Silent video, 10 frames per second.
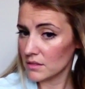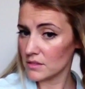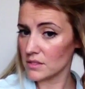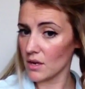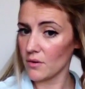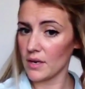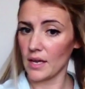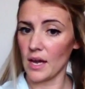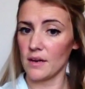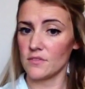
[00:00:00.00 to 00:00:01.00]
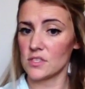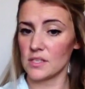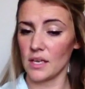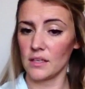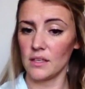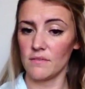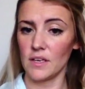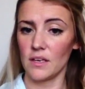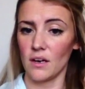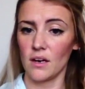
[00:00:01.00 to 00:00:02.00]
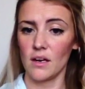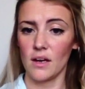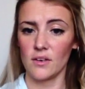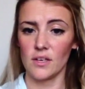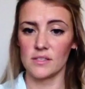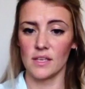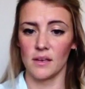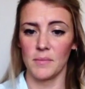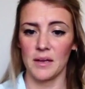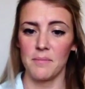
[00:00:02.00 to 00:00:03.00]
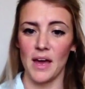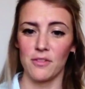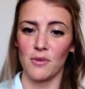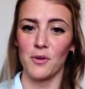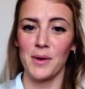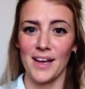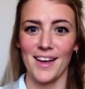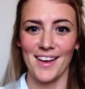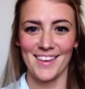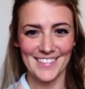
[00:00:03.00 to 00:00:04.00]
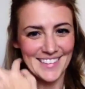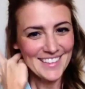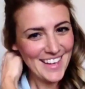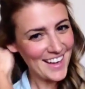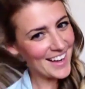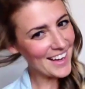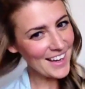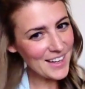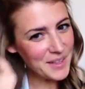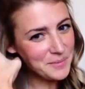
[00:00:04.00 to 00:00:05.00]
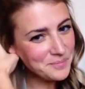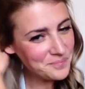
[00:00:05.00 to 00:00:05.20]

So, and I kind of just like leave it here. How do you guys like my bathrobe? Yeah.